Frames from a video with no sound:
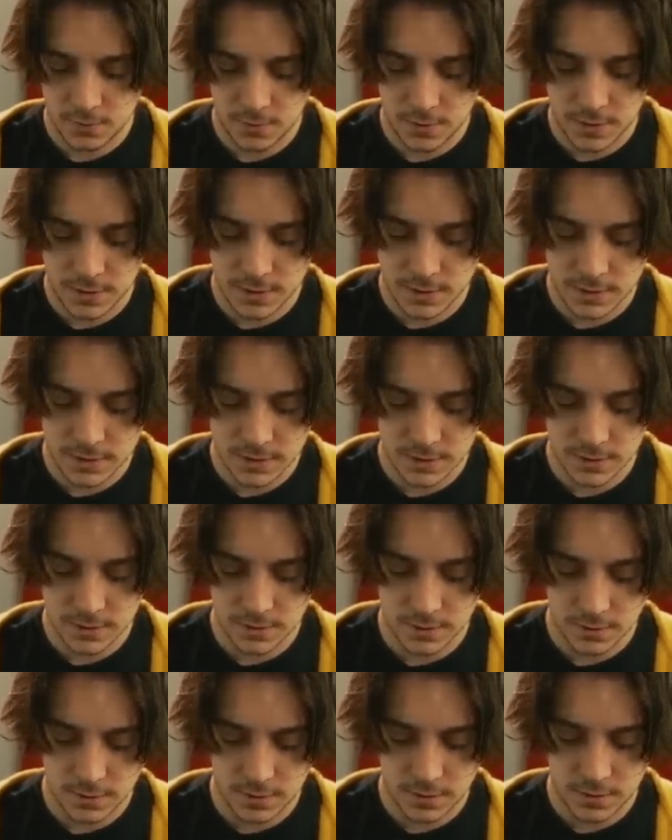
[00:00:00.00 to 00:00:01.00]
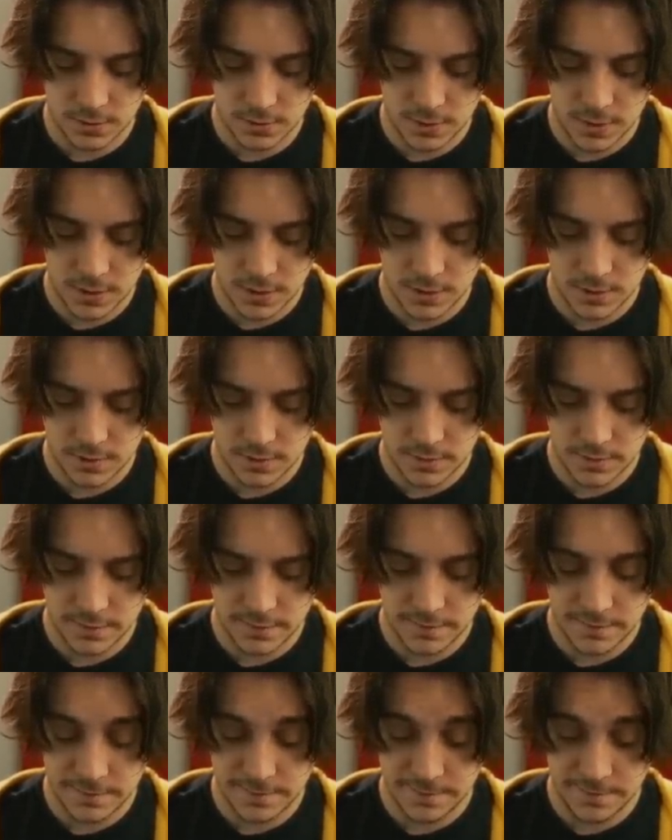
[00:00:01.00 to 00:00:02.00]
One, two, three,
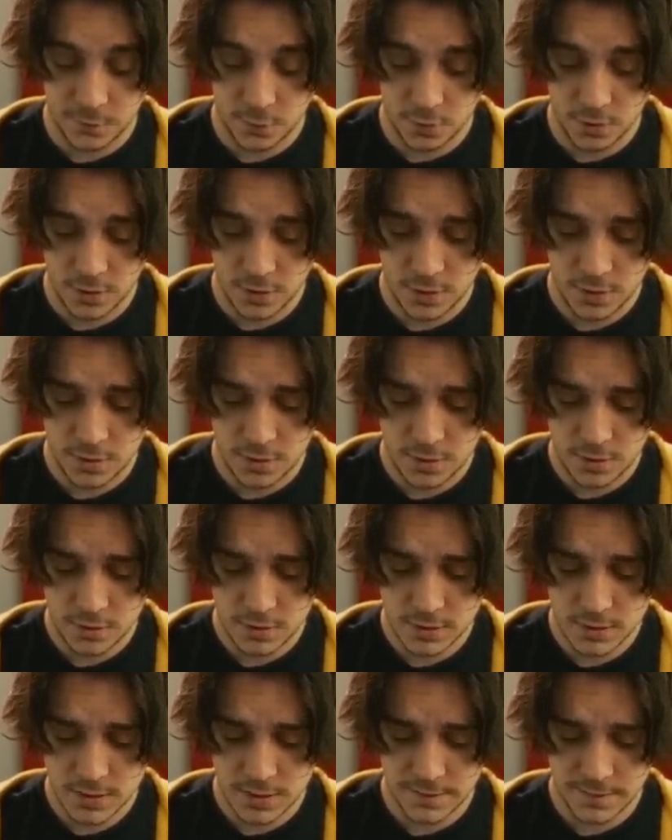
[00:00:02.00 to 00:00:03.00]
four to the